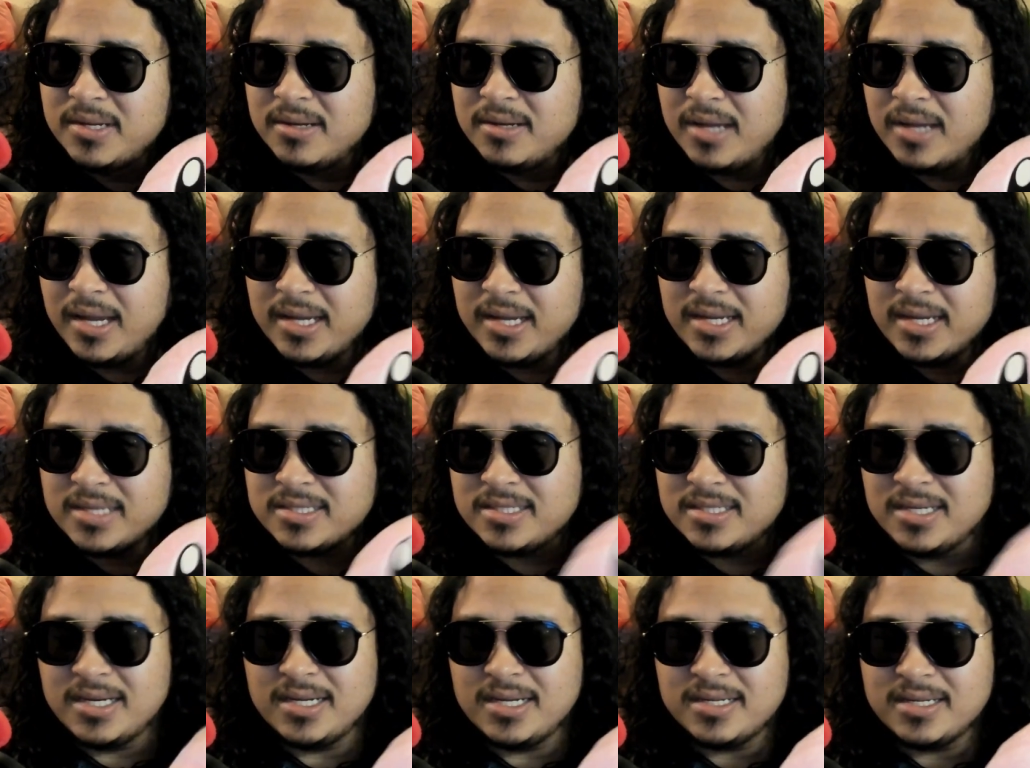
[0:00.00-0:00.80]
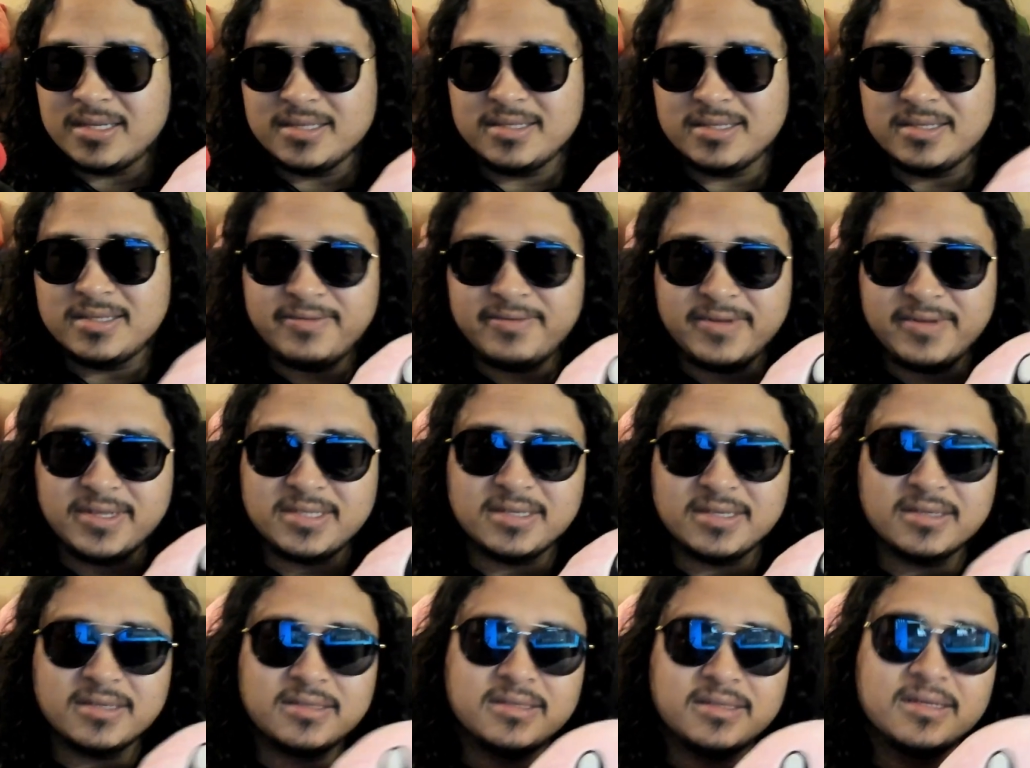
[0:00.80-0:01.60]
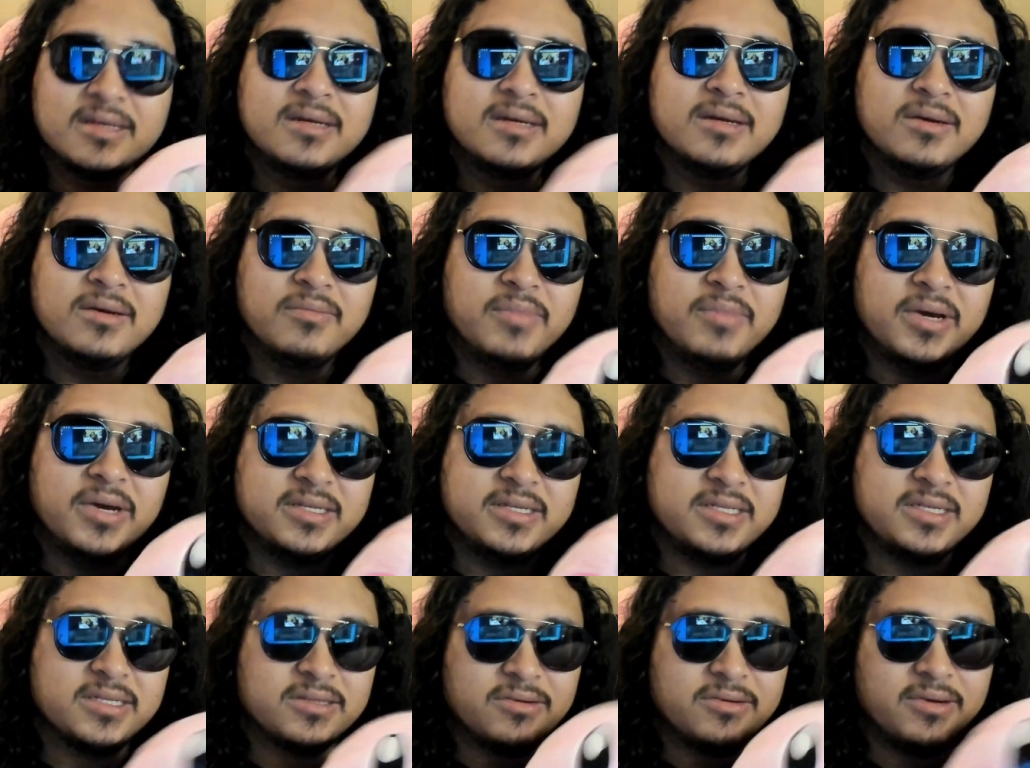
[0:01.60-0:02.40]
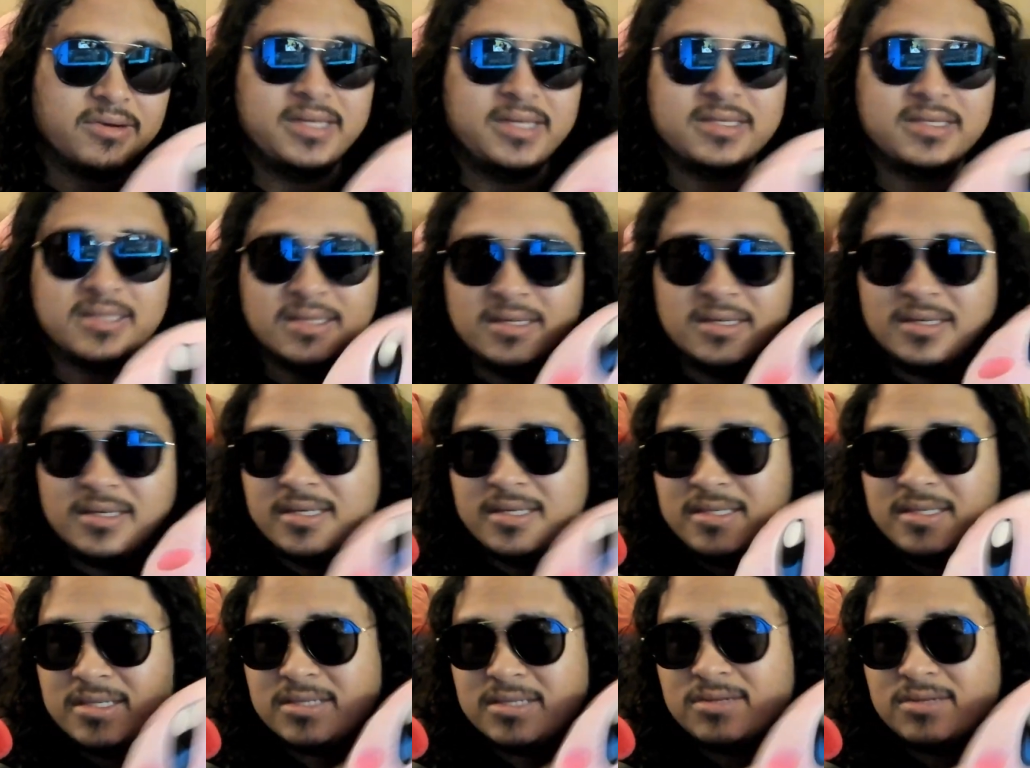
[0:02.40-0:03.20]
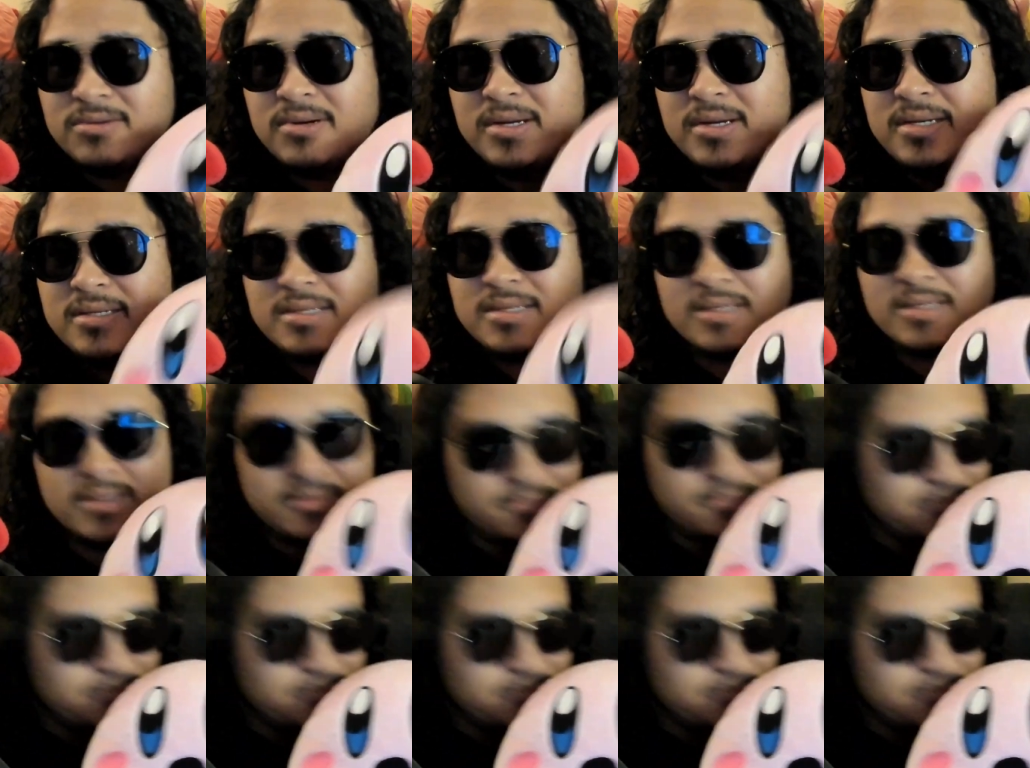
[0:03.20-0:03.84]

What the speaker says: I guess not, because physics, but it's just crazy. It's just crazy.